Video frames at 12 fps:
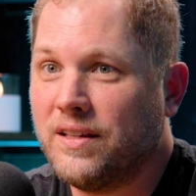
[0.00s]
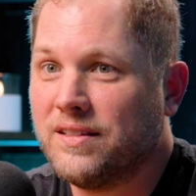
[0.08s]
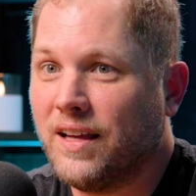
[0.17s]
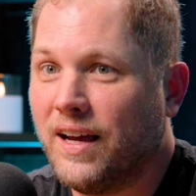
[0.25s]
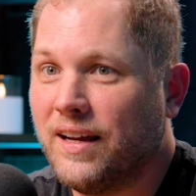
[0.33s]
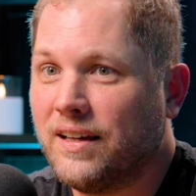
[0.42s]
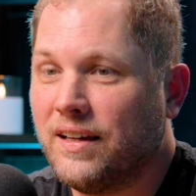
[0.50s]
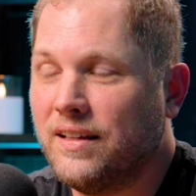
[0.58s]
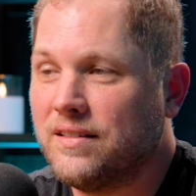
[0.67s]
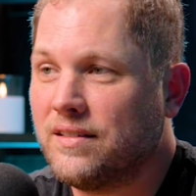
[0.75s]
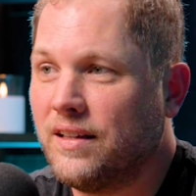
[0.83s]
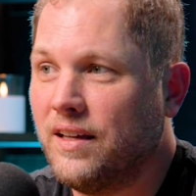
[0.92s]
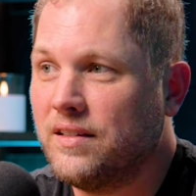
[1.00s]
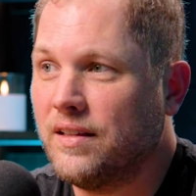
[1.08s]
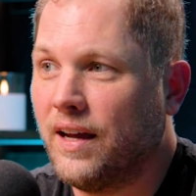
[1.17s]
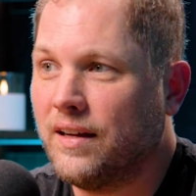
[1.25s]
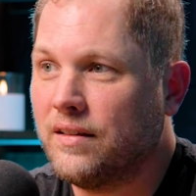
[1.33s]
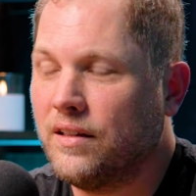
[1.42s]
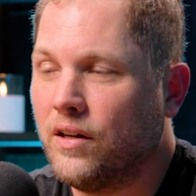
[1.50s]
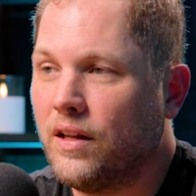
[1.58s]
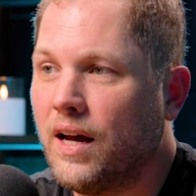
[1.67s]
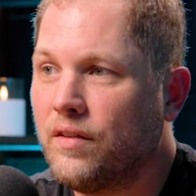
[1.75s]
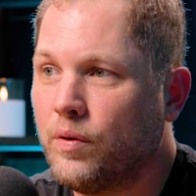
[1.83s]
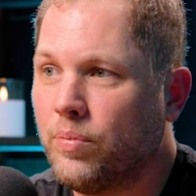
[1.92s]
me. He's like, he's, he's like, you know, a
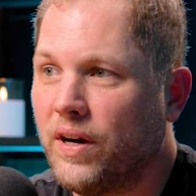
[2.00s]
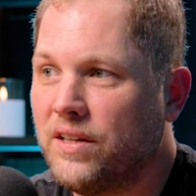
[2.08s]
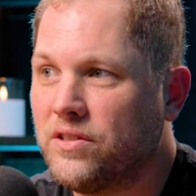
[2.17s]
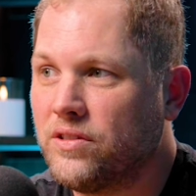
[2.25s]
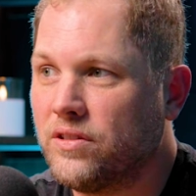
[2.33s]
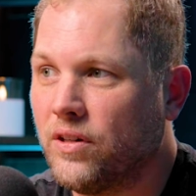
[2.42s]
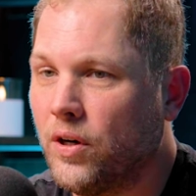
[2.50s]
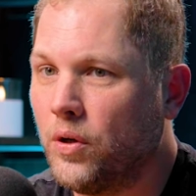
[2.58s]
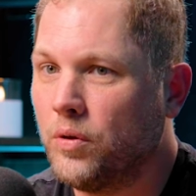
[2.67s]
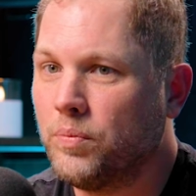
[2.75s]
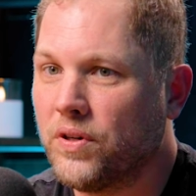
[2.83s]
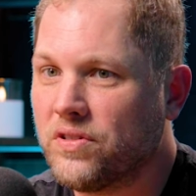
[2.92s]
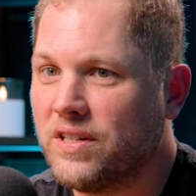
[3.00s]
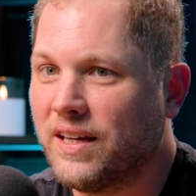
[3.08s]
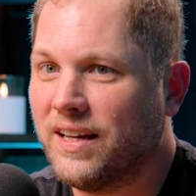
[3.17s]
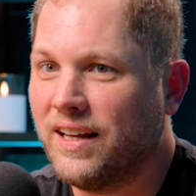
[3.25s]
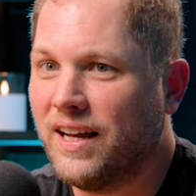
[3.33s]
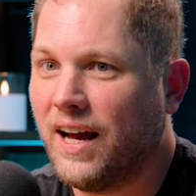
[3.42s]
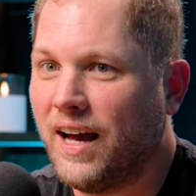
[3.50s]
lot of appraisers are old persnickety